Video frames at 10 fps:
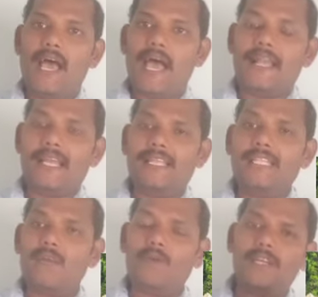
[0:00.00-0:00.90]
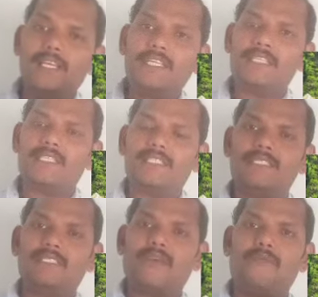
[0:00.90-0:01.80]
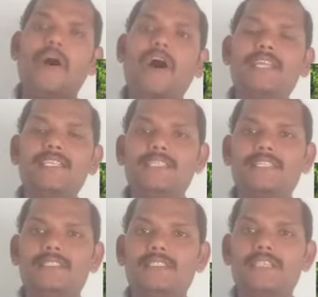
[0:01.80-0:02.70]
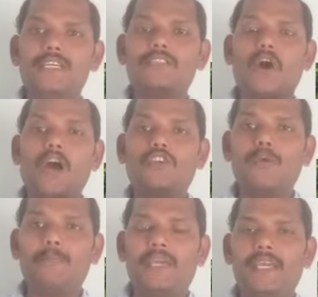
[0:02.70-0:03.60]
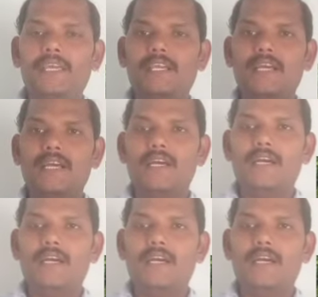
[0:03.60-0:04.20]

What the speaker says: And another one is the forest is occupying